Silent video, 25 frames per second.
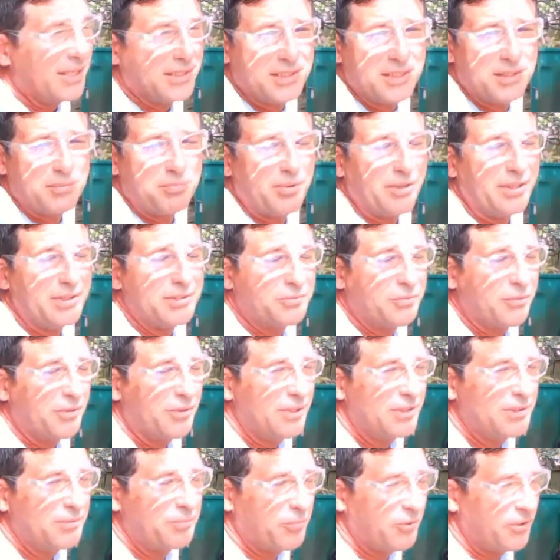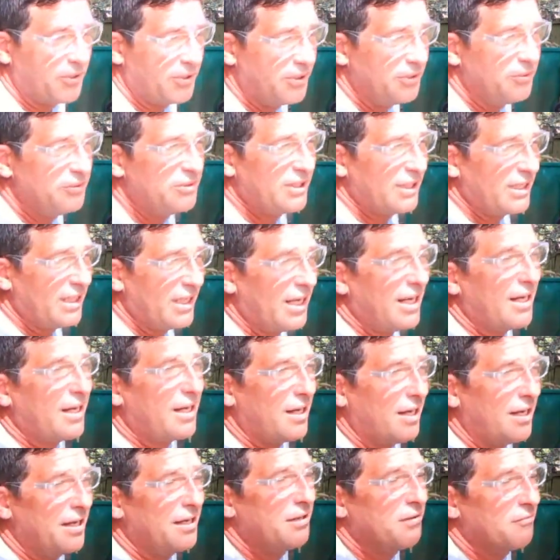to the place where it's producing that
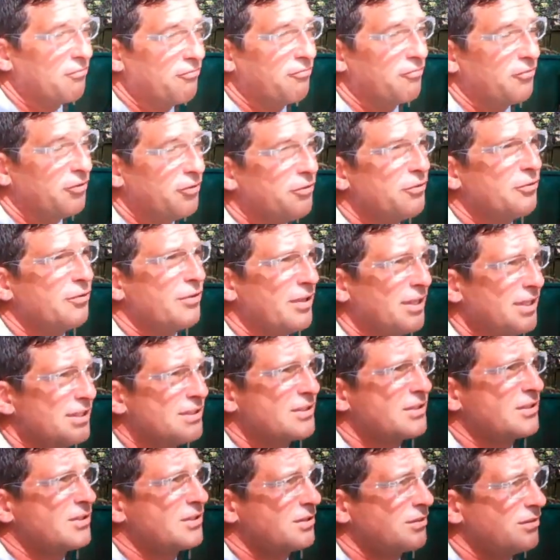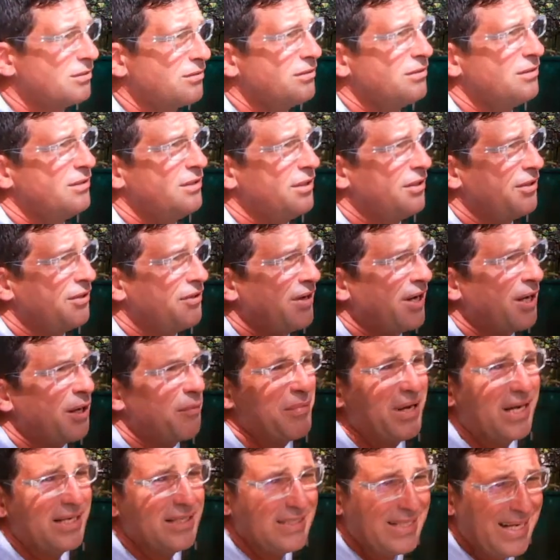kind of fruit, it's, you know, you got to
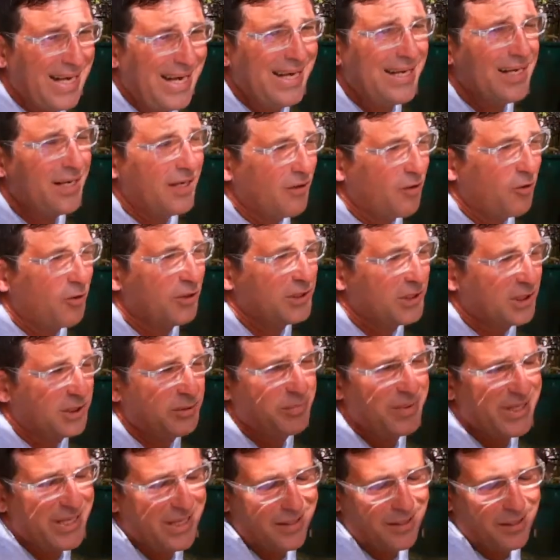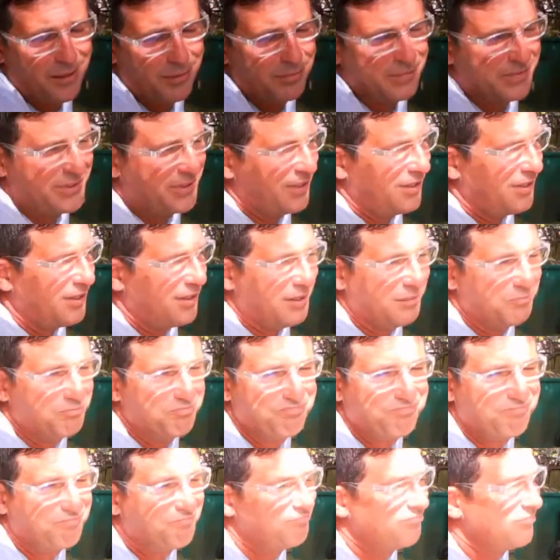maintain it or it just becomes a uh,
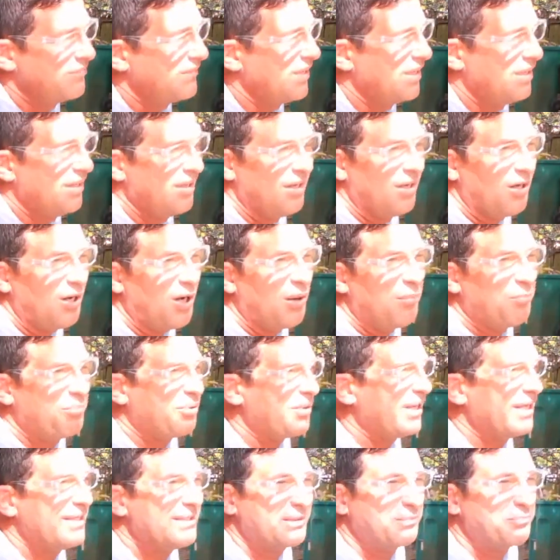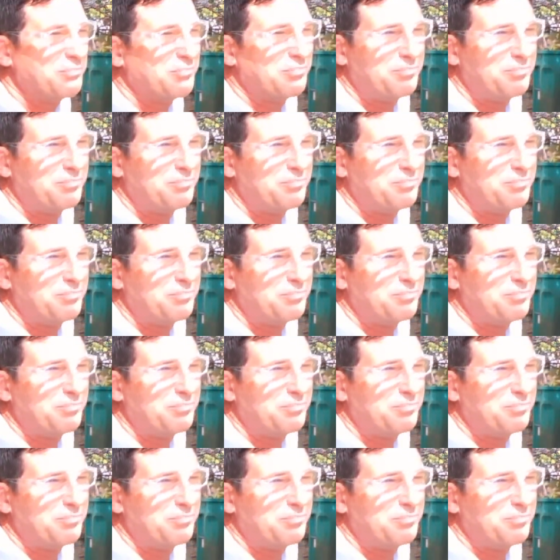unpleasant